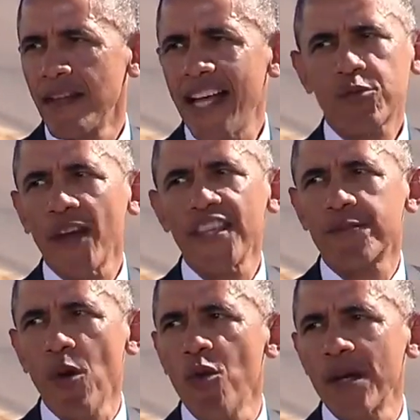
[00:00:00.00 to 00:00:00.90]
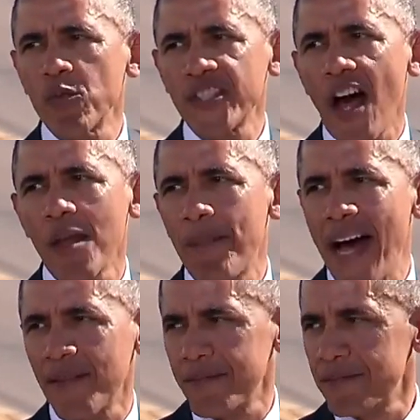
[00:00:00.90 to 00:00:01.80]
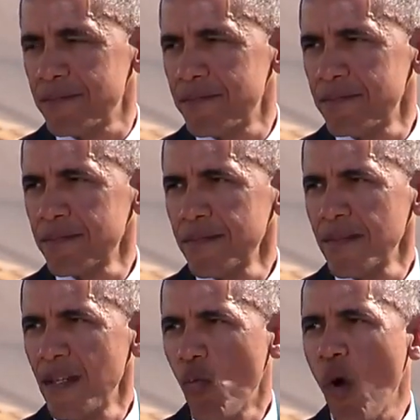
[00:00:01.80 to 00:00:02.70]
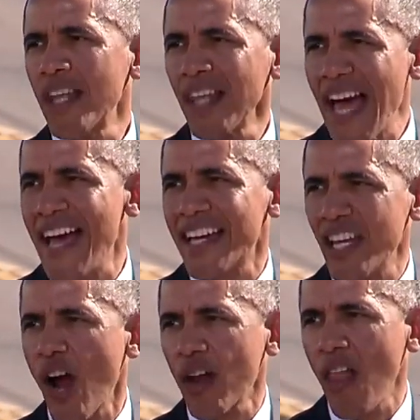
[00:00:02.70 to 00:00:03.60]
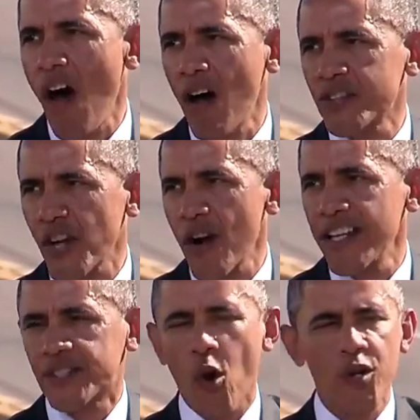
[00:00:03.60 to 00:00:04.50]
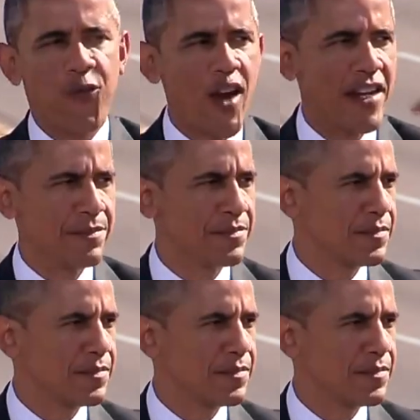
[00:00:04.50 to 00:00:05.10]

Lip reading: That's what this movement was all about. One leg in our long journey toward freedom.